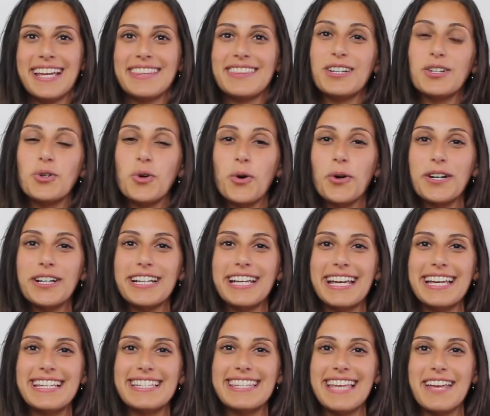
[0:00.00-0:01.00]
The
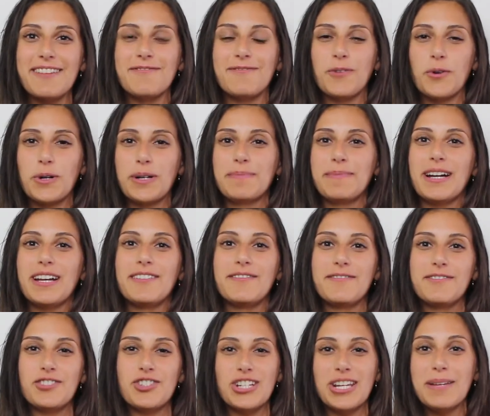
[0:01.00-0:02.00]
cork is a form
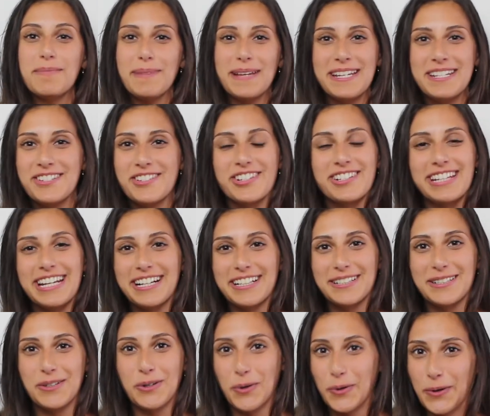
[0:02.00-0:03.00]
of cheap
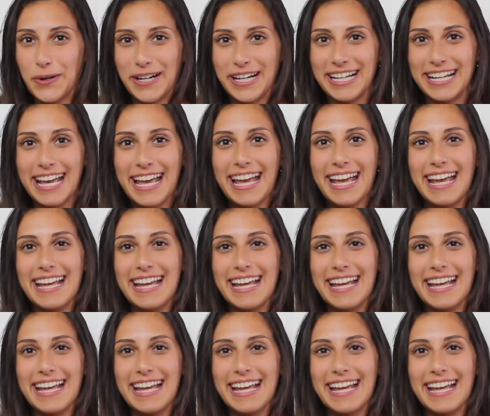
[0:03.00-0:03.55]
engineered cork.